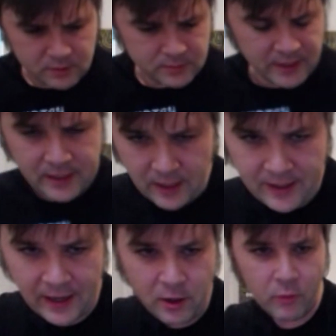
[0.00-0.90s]

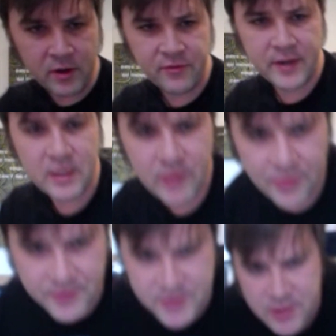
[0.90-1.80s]
I don't want to forget
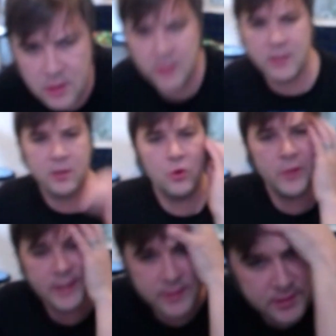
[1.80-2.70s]
about the soliloquies